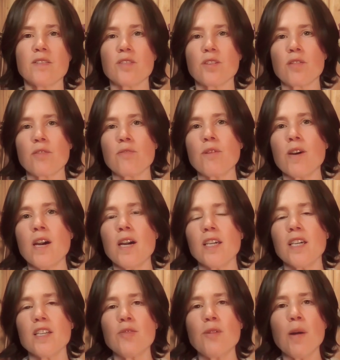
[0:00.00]
So
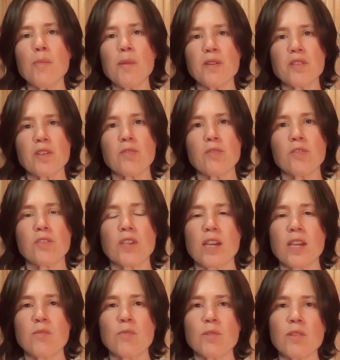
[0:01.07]
can you help us
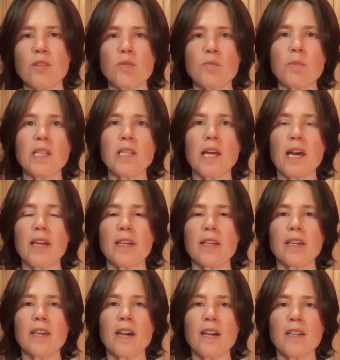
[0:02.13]
understand, would this be
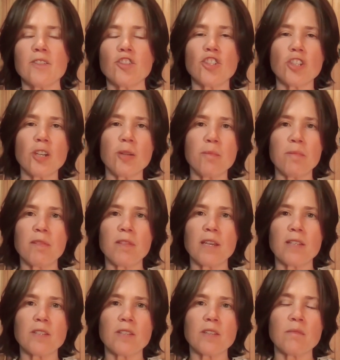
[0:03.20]
like a chip
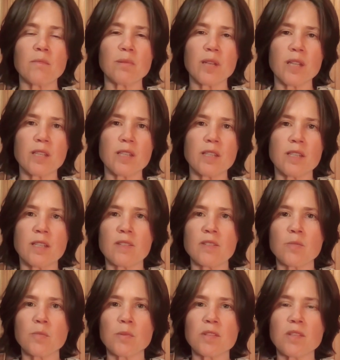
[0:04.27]
that's implanted in a
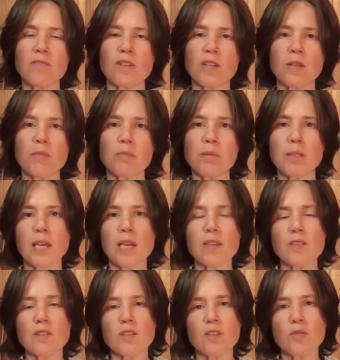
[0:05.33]
specific
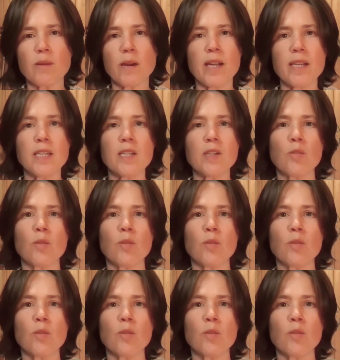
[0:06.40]
place in your body,